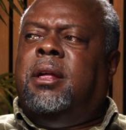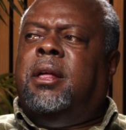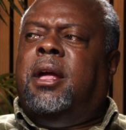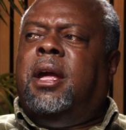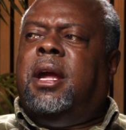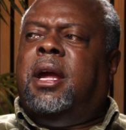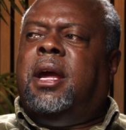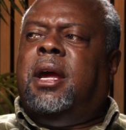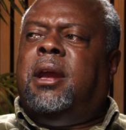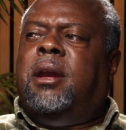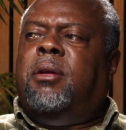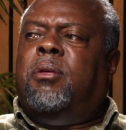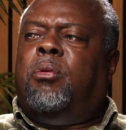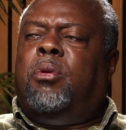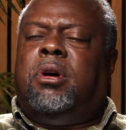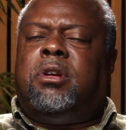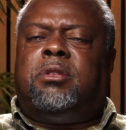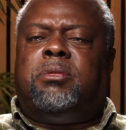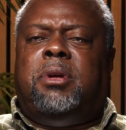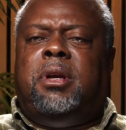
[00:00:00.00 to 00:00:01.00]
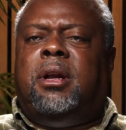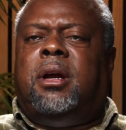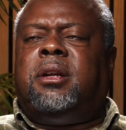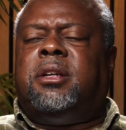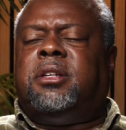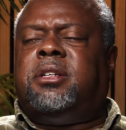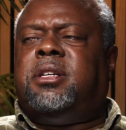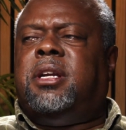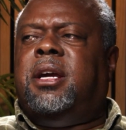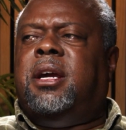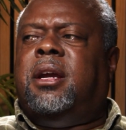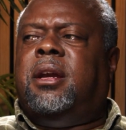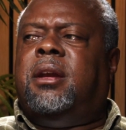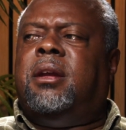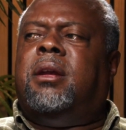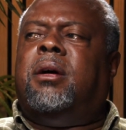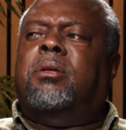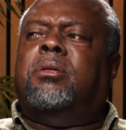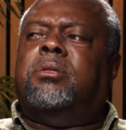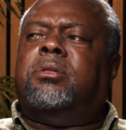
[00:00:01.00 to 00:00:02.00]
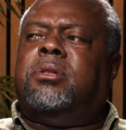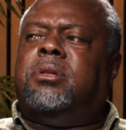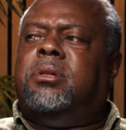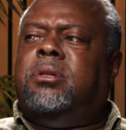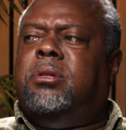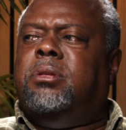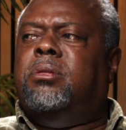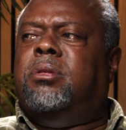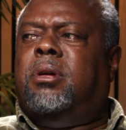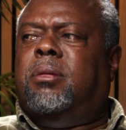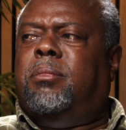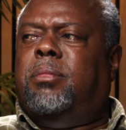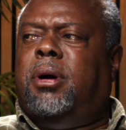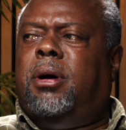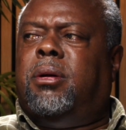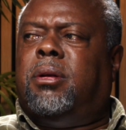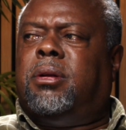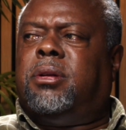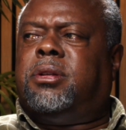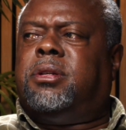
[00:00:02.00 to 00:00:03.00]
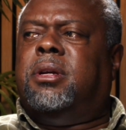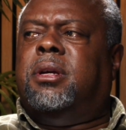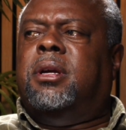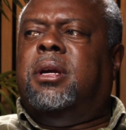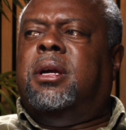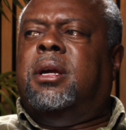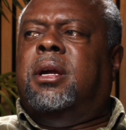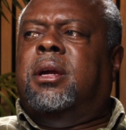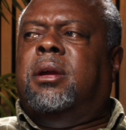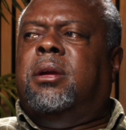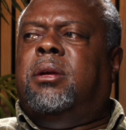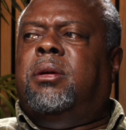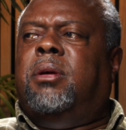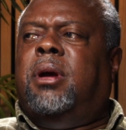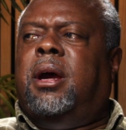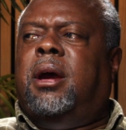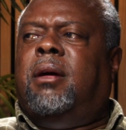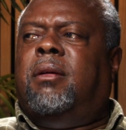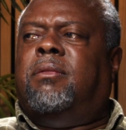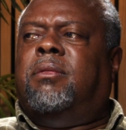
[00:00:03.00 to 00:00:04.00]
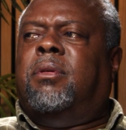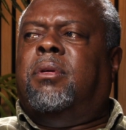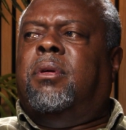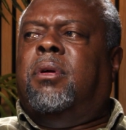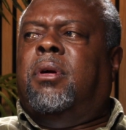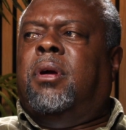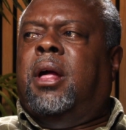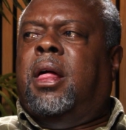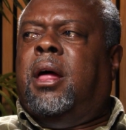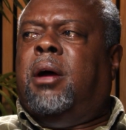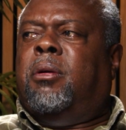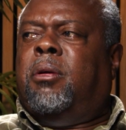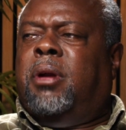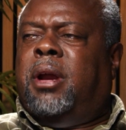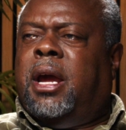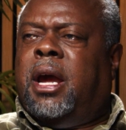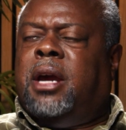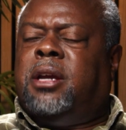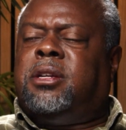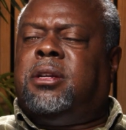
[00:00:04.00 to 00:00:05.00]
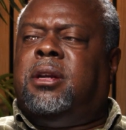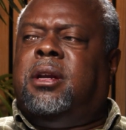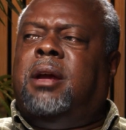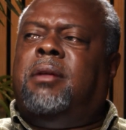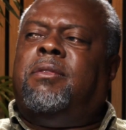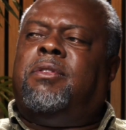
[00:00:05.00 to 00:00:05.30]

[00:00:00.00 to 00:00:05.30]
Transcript: And once we understand those two components, you have a reaction.